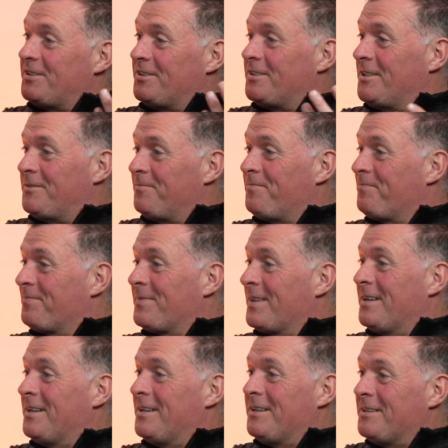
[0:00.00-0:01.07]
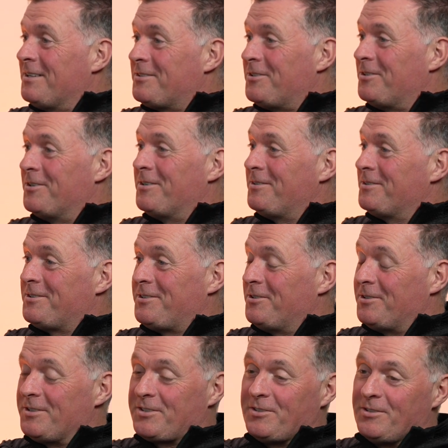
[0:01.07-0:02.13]
I just knew the first team thing.
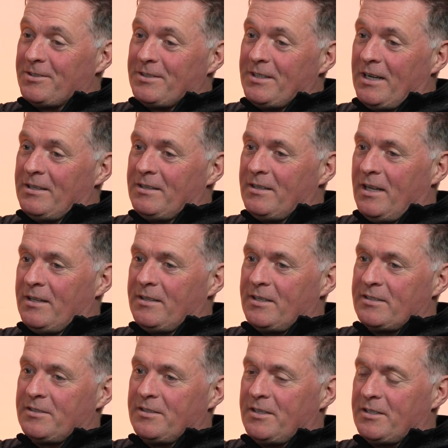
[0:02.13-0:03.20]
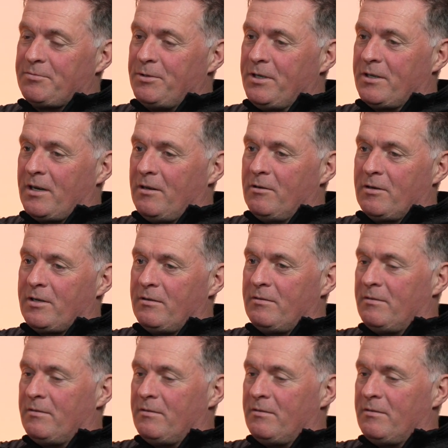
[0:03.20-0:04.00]
And that's what you got to look.